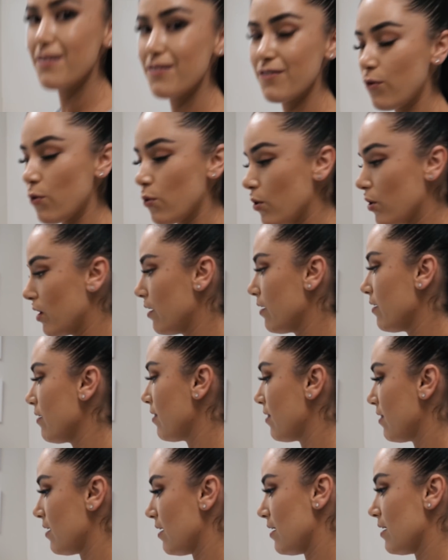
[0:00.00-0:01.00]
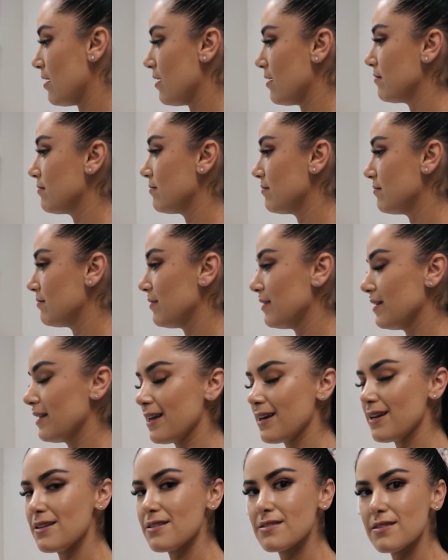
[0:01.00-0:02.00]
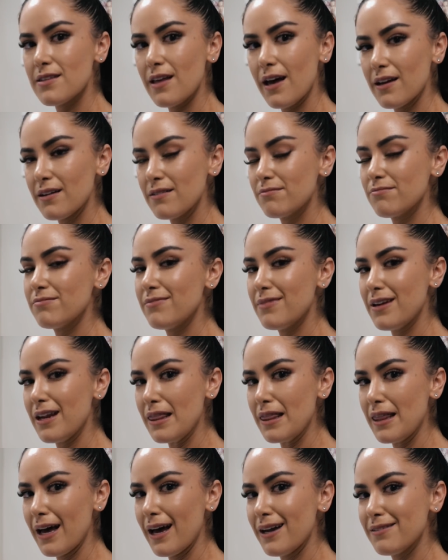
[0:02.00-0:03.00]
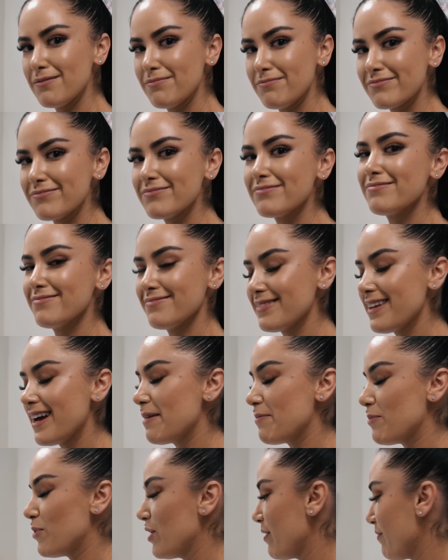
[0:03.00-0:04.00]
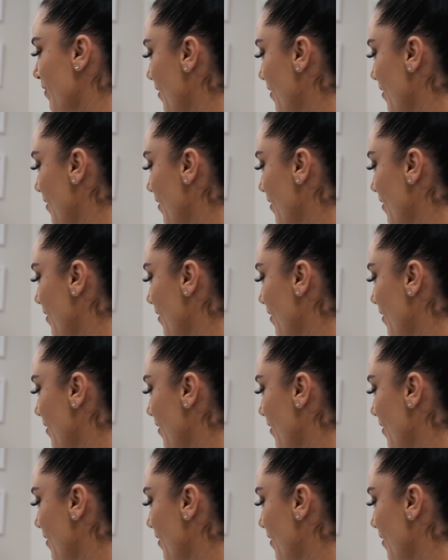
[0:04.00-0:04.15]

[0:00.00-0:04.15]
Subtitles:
for the ladies that need that. I'm one of